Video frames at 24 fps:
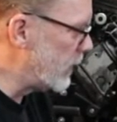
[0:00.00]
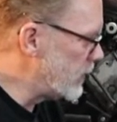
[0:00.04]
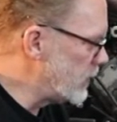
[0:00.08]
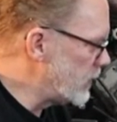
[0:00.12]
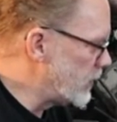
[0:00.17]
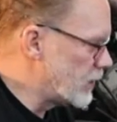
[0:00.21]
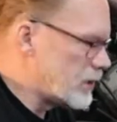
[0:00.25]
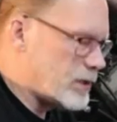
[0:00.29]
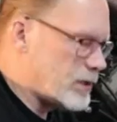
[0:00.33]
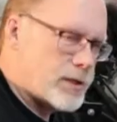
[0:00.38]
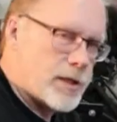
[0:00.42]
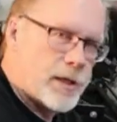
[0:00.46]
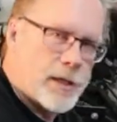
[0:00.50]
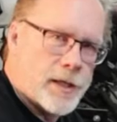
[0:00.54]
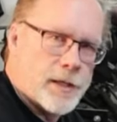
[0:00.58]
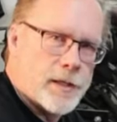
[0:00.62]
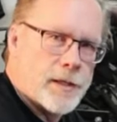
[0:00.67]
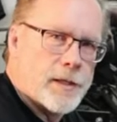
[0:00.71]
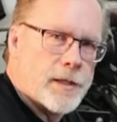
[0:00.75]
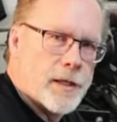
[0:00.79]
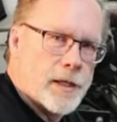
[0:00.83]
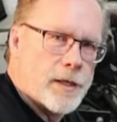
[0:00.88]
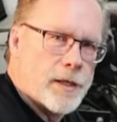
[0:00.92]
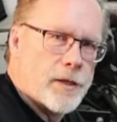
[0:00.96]
this is
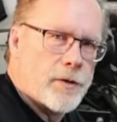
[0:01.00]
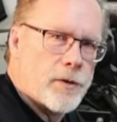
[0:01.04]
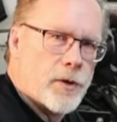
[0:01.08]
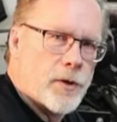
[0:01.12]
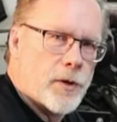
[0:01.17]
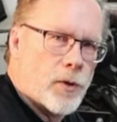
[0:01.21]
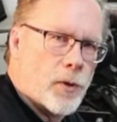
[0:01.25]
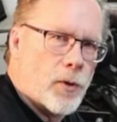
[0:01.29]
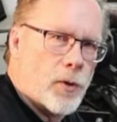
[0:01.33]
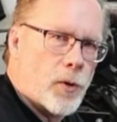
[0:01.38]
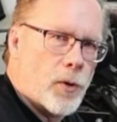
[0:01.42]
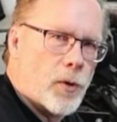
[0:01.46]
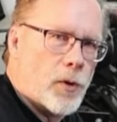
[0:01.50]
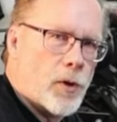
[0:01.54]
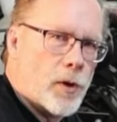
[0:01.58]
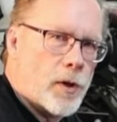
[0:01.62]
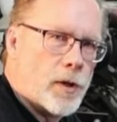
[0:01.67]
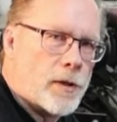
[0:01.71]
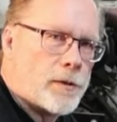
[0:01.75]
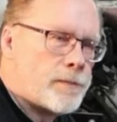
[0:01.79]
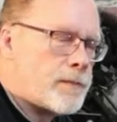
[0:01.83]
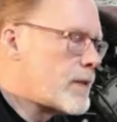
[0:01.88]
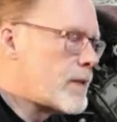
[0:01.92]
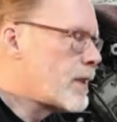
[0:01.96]
sitting in the
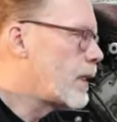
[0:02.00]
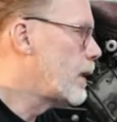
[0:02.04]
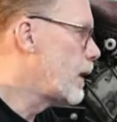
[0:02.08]
hole